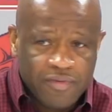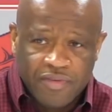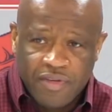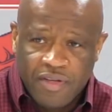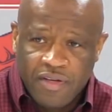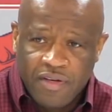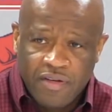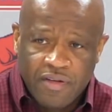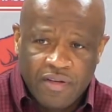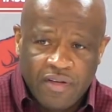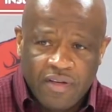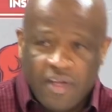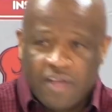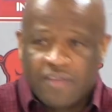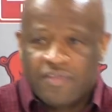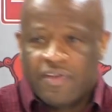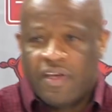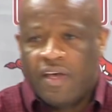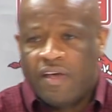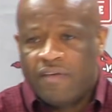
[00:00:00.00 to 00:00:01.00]
us in it. The
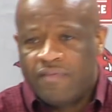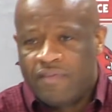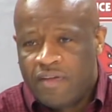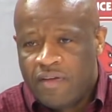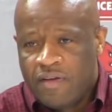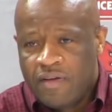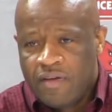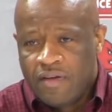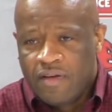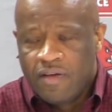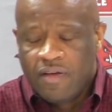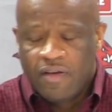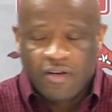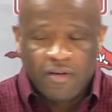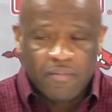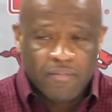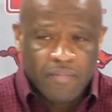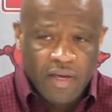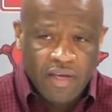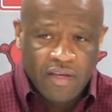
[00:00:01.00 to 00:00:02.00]
next half, here
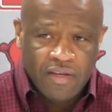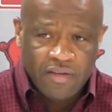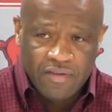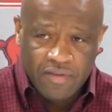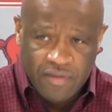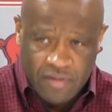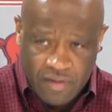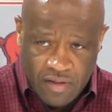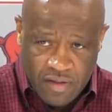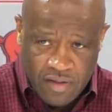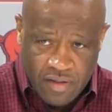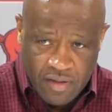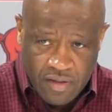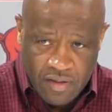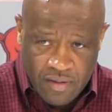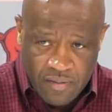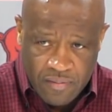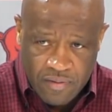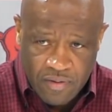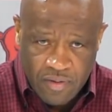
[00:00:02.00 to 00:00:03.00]
come Macon,
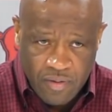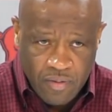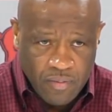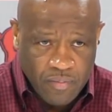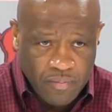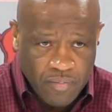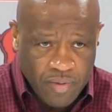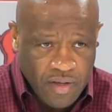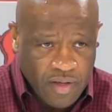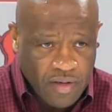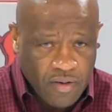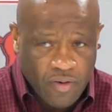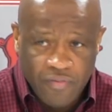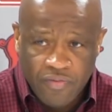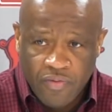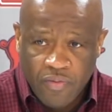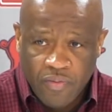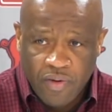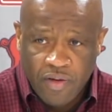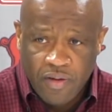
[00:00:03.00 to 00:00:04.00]
playing
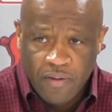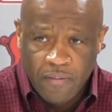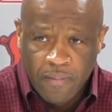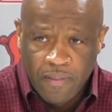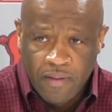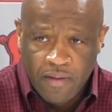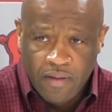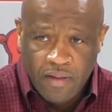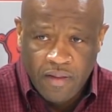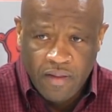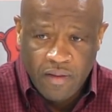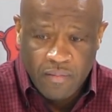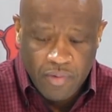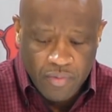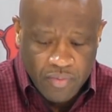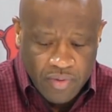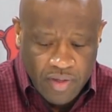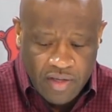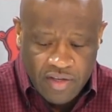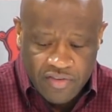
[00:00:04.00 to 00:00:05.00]
awful well. But
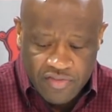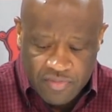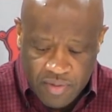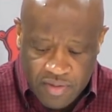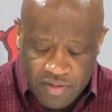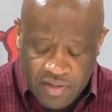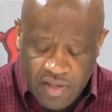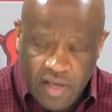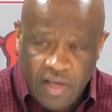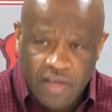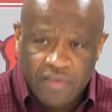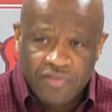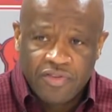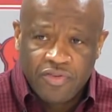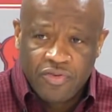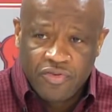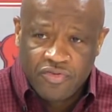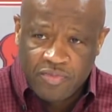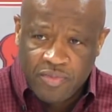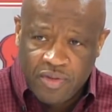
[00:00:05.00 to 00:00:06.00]
we got to get some other guys to
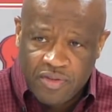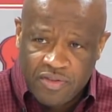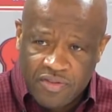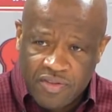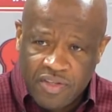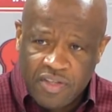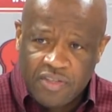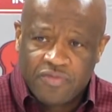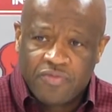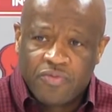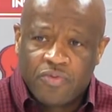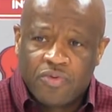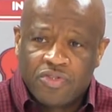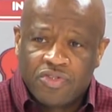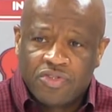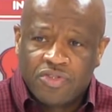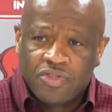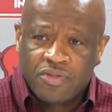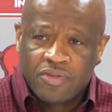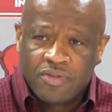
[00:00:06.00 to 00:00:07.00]
do some other things for
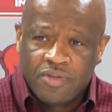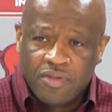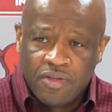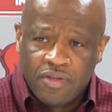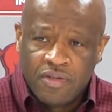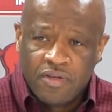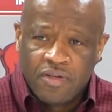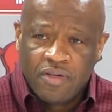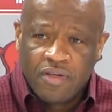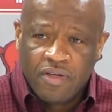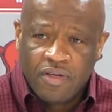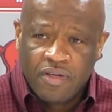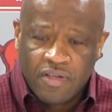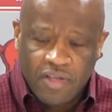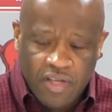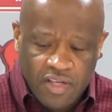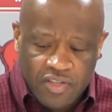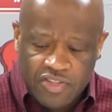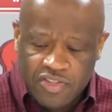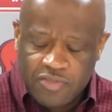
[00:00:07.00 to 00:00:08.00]
us too. It
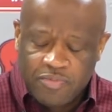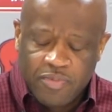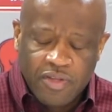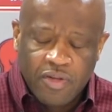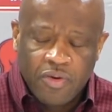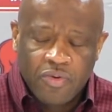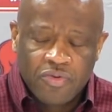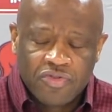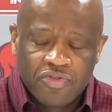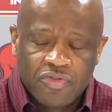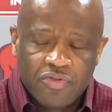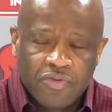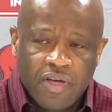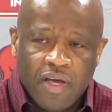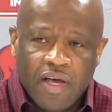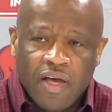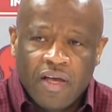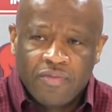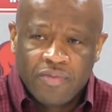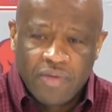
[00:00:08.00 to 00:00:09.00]
can't just be those two
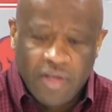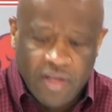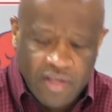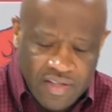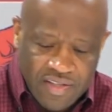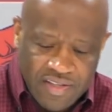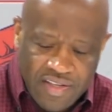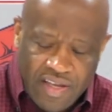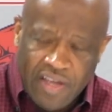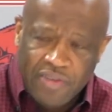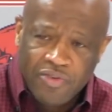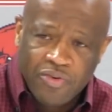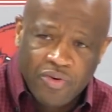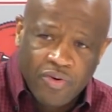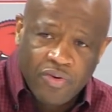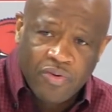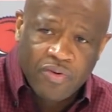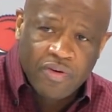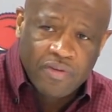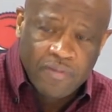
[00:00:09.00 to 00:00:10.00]
guys. We got to get Daniel
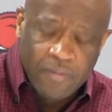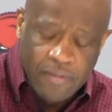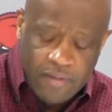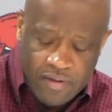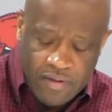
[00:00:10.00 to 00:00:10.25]
going.